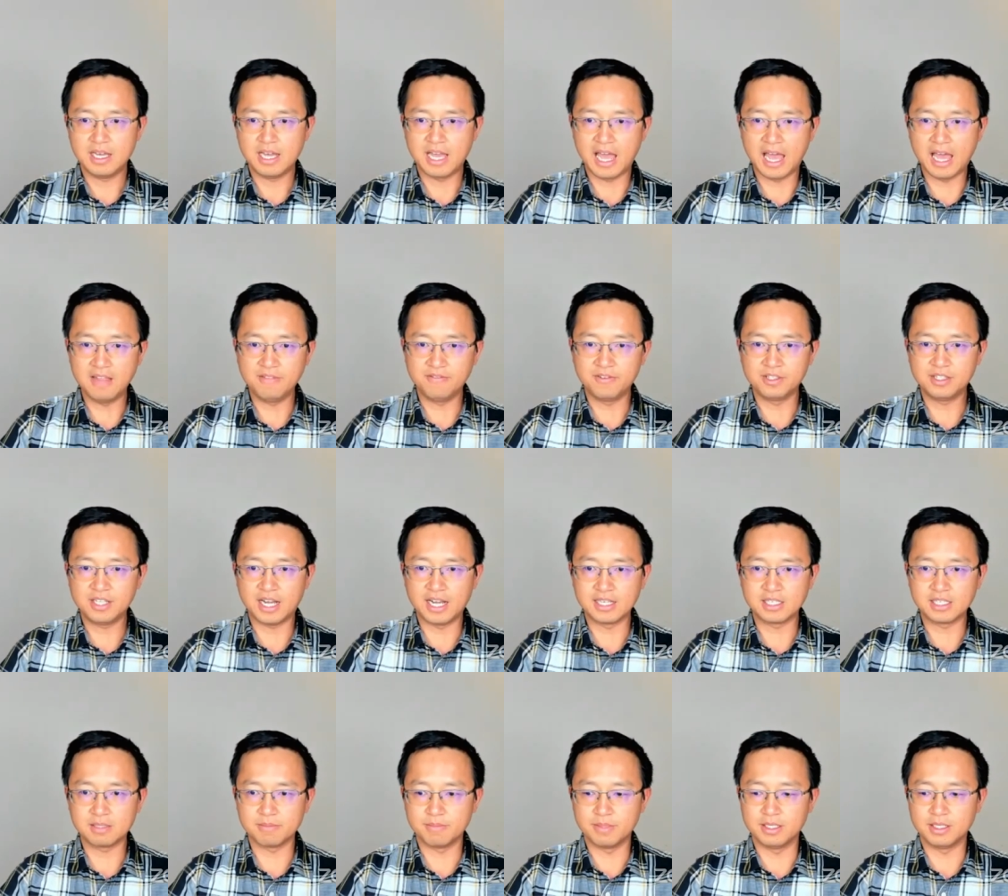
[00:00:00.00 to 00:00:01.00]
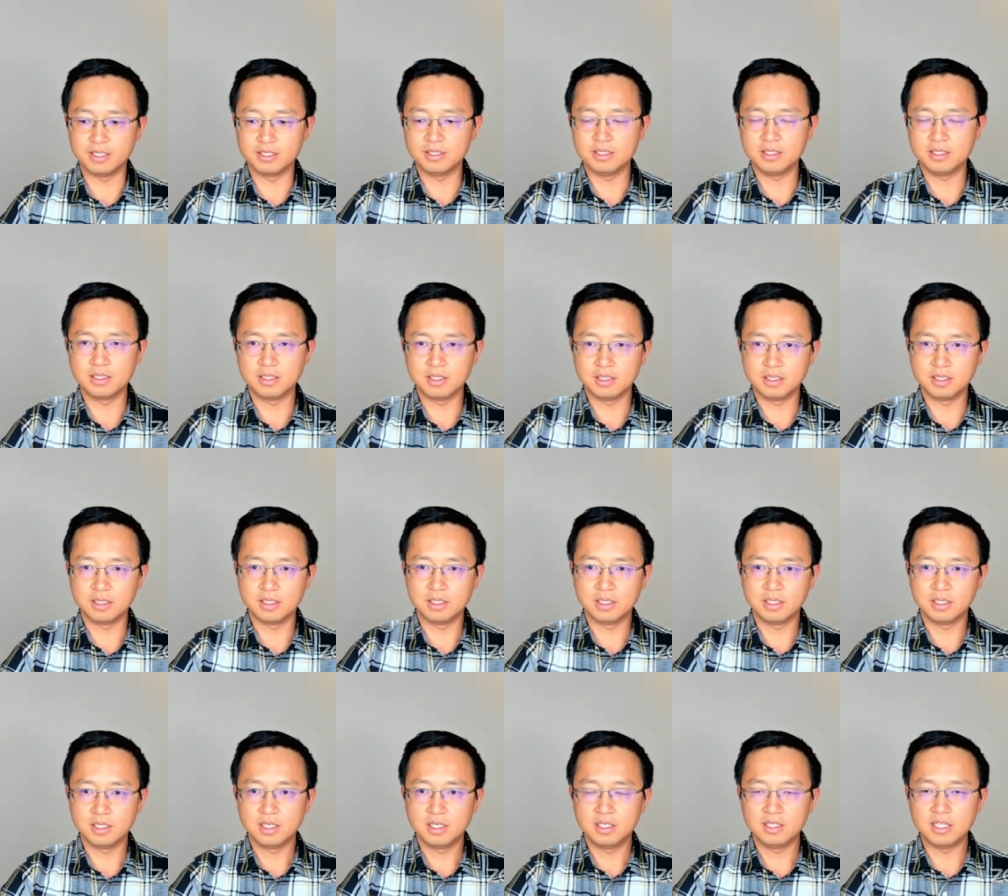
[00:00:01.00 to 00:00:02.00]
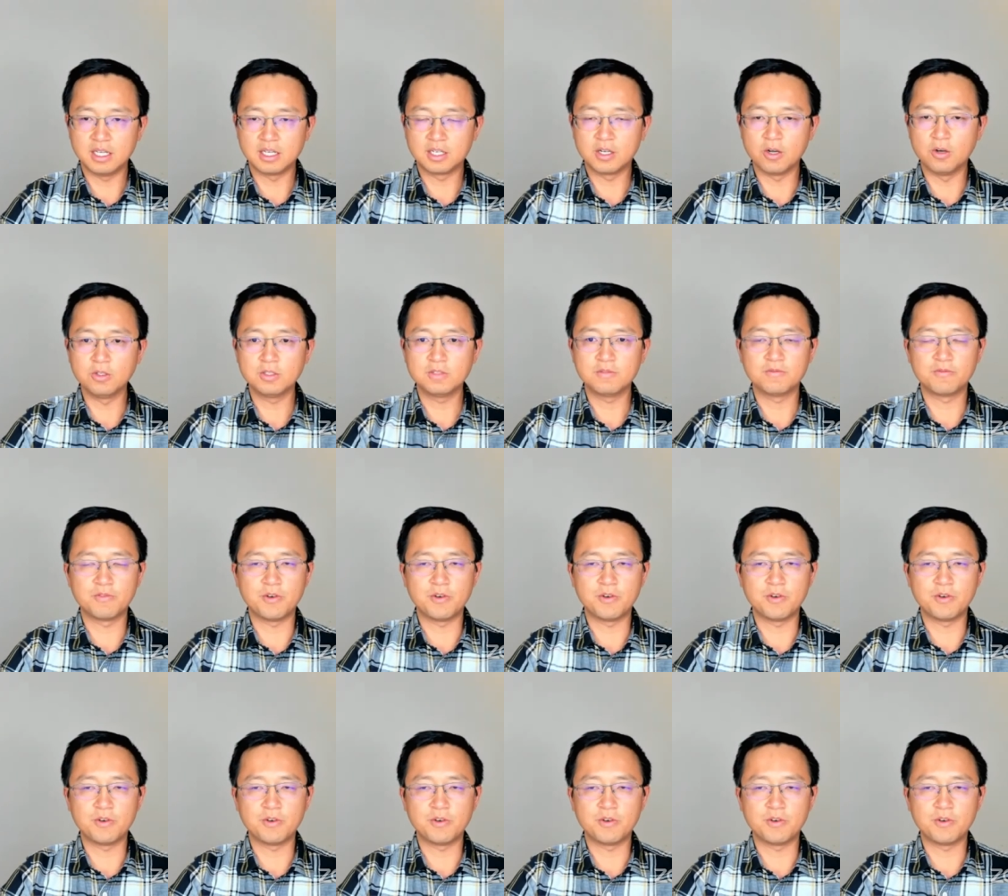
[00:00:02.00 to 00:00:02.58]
advertisement, that goes